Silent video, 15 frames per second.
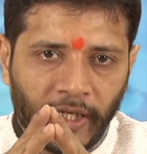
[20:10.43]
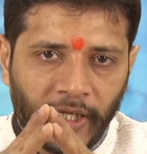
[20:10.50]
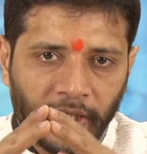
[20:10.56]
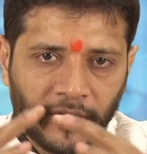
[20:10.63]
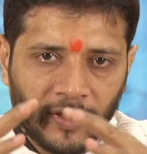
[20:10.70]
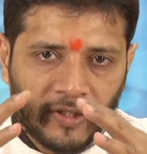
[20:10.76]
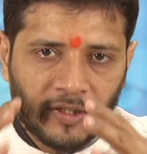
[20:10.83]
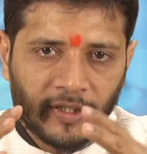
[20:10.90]

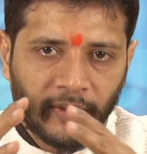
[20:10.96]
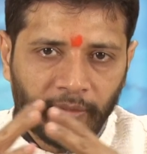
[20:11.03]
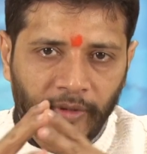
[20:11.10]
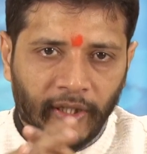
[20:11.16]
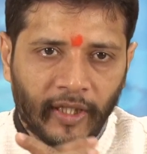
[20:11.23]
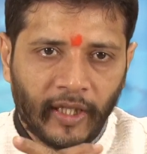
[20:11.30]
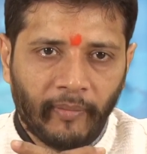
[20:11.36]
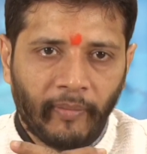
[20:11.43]
Under this
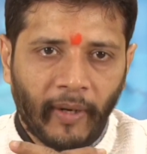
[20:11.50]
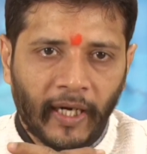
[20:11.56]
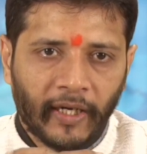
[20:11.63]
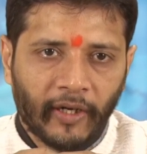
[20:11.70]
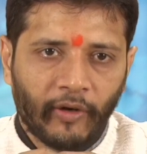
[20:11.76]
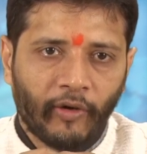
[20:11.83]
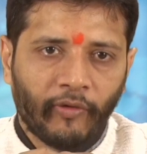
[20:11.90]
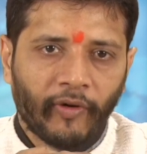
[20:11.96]
assumption, the
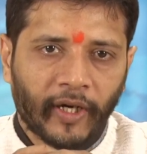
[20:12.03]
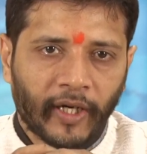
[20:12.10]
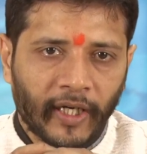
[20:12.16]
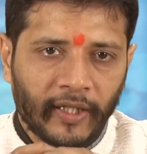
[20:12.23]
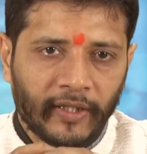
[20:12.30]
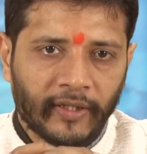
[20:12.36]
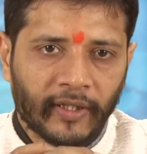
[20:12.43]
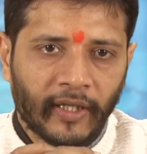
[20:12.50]
pattern of
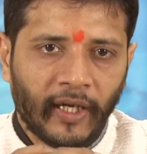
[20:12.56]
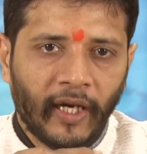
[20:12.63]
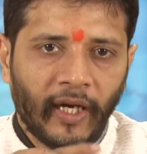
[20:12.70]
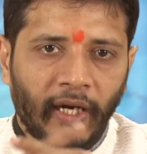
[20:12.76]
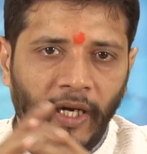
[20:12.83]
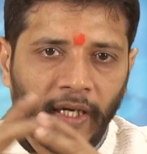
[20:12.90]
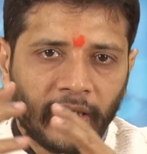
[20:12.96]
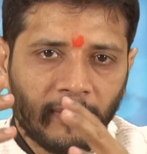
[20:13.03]
occurrence
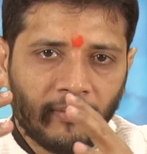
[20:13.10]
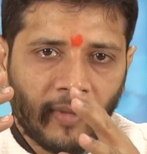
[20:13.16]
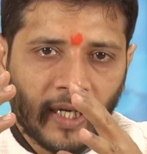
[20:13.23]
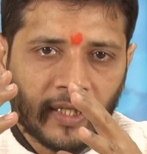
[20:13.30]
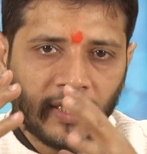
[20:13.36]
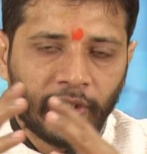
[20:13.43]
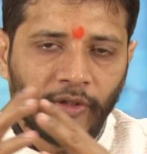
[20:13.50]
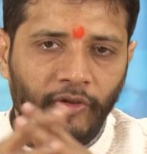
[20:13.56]
and the
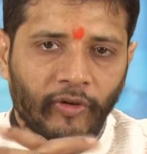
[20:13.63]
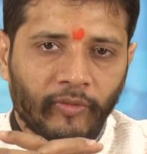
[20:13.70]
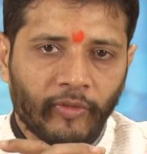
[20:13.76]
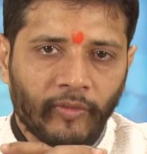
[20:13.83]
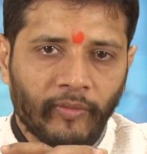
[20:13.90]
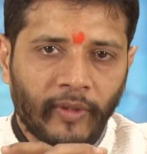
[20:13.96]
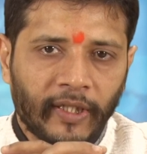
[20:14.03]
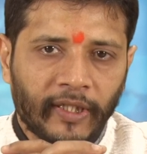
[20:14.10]
magnitude of
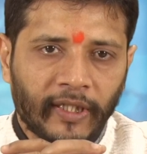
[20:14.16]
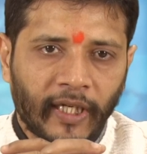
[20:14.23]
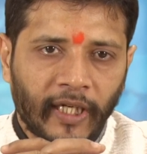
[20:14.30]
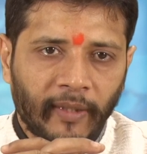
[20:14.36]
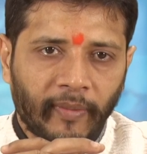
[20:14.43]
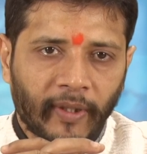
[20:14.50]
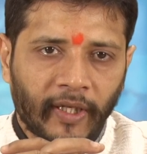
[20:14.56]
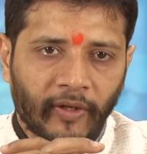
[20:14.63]
movements in
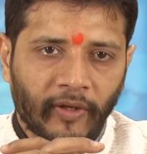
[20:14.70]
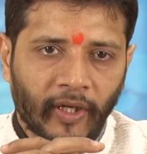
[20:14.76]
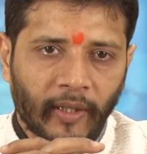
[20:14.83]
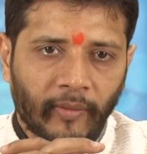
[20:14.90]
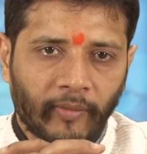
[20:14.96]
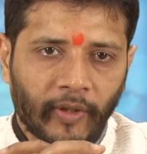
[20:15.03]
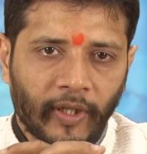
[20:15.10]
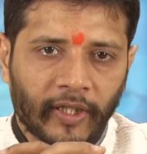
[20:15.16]
any
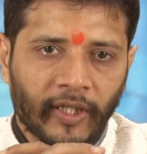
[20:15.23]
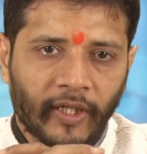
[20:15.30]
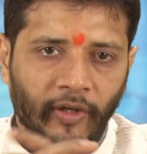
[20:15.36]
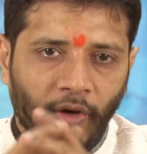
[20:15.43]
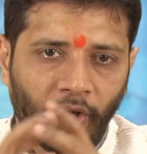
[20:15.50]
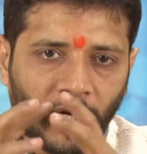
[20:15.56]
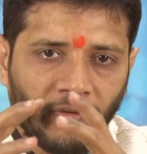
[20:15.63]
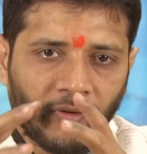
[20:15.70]
particular components are
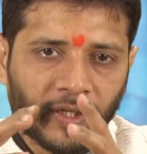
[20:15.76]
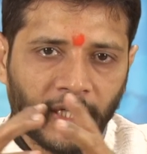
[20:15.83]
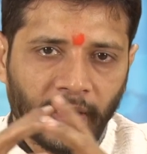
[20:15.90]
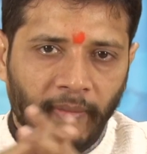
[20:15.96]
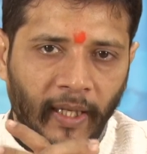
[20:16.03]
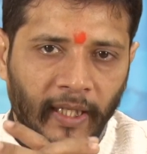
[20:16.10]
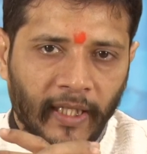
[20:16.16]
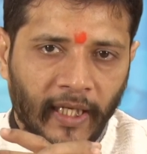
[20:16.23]
not
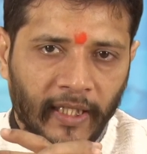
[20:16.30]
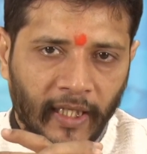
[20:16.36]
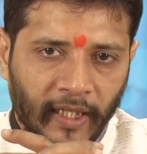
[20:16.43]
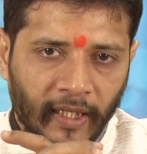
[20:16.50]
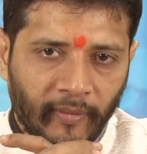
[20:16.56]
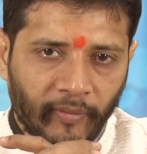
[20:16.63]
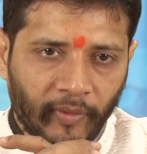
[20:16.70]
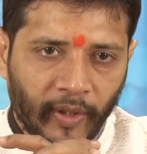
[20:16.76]
affected by the
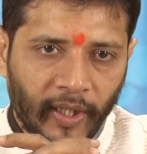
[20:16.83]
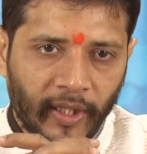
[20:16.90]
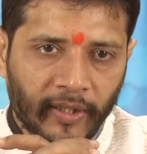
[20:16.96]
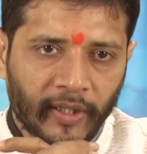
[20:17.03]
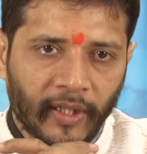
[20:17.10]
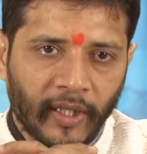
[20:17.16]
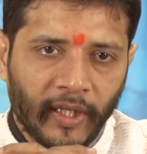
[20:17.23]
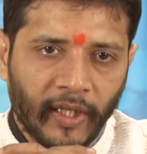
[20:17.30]
other
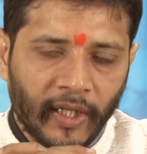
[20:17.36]
components.